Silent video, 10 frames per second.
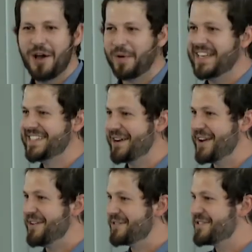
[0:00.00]
we tear
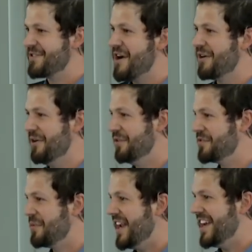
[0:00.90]
down
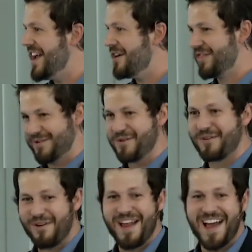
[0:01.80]
strongholds. We now, through
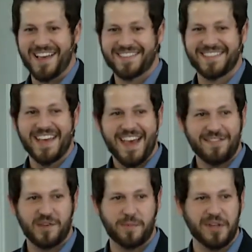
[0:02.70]
Christ,
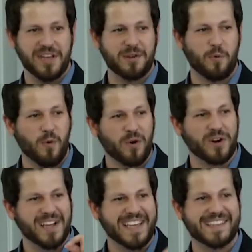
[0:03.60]
have the ability to
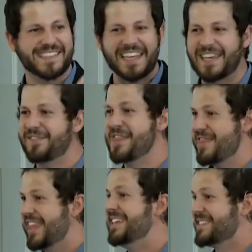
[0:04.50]
war against even
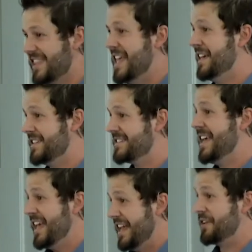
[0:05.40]
these things
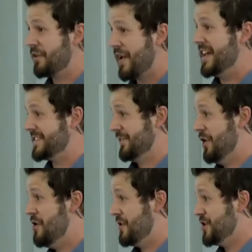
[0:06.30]
in Christ
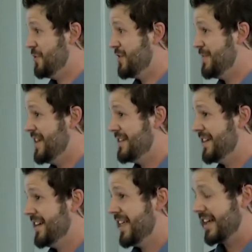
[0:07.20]
alone. Are you with me?
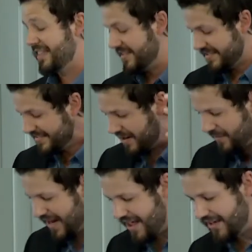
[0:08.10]
Like, this is a
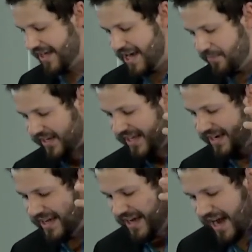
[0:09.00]
reality. But
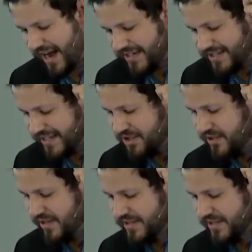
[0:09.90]
again, I just need you